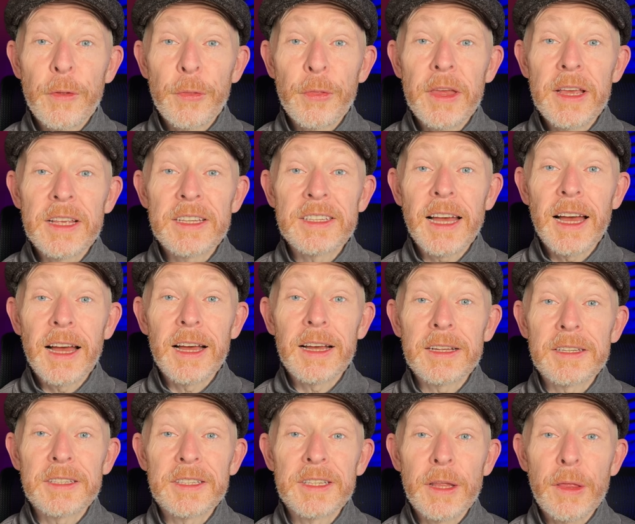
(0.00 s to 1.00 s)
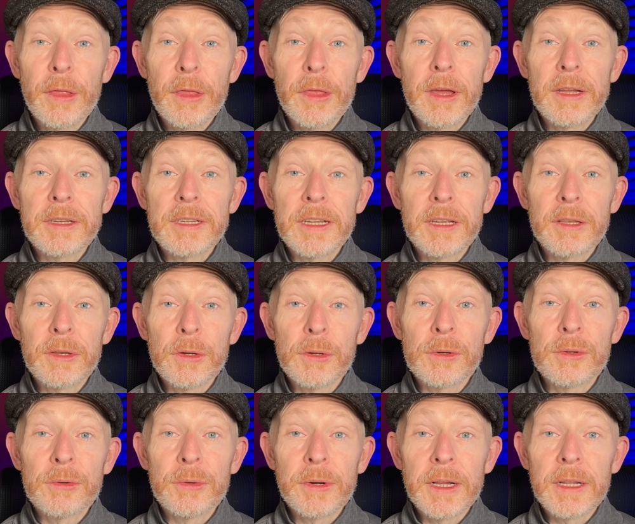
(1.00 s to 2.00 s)
These are synthetic
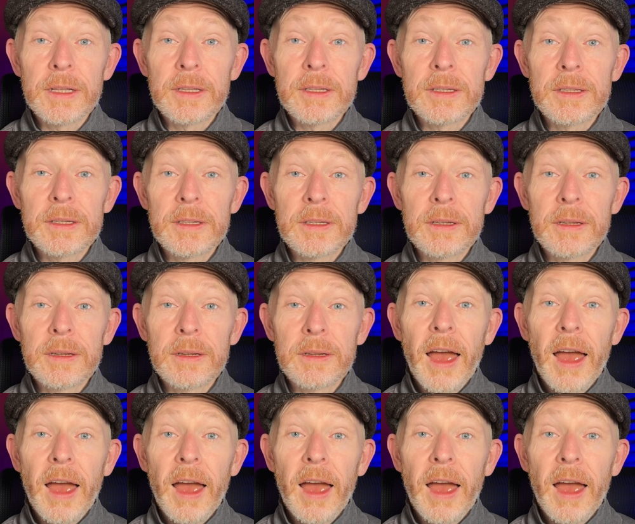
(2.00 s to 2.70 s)
nutrients.